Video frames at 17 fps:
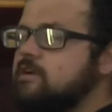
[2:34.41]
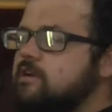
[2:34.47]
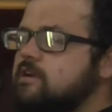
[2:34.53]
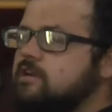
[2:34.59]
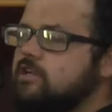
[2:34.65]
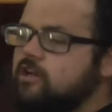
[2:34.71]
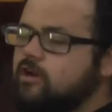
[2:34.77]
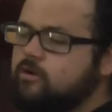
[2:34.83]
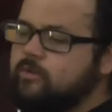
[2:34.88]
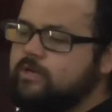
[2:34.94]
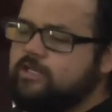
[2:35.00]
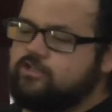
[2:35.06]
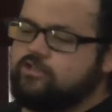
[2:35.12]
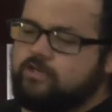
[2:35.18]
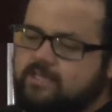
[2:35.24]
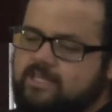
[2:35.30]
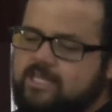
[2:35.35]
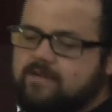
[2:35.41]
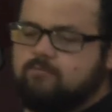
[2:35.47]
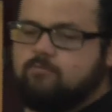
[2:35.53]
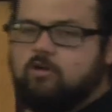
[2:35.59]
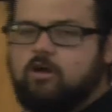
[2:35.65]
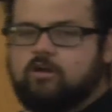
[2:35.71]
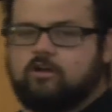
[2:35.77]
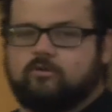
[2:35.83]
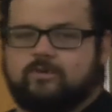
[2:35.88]
you know, we treat them
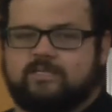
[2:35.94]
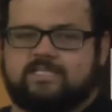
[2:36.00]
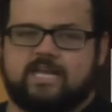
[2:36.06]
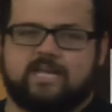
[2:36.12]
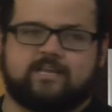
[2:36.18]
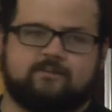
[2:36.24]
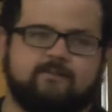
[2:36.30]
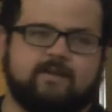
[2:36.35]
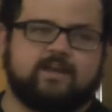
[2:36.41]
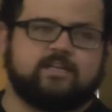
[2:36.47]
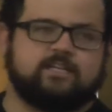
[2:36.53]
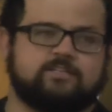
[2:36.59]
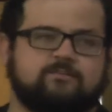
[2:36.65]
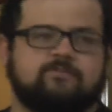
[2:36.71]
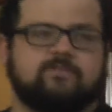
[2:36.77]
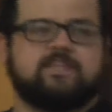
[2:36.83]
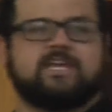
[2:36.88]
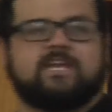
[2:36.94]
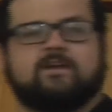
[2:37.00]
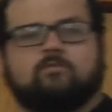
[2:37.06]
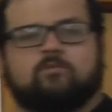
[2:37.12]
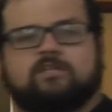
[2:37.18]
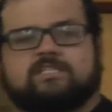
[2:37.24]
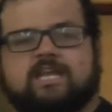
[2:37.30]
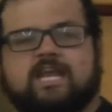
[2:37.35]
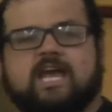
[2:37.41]
wrong or we take advantage of them?
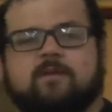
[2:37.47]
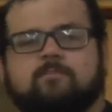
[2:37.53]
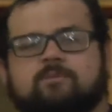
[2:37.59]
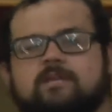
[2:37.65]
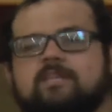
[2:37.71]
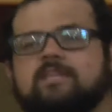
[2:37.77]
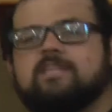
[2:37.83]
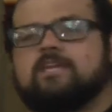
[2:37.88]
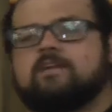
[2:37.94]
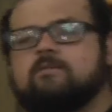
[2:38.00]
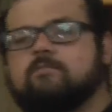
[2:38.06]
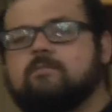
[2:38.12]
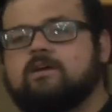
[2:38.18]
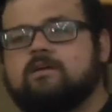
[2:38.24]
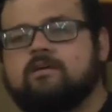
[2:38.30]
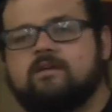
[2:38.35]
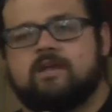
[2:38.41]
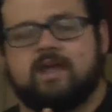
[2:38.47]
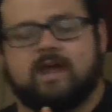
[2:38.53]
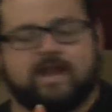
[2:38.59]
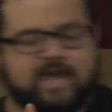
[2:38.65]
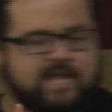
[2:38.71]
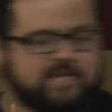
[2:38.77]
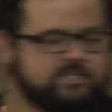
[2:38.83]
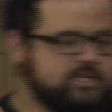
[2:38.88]
What's going to happen to them? And I actually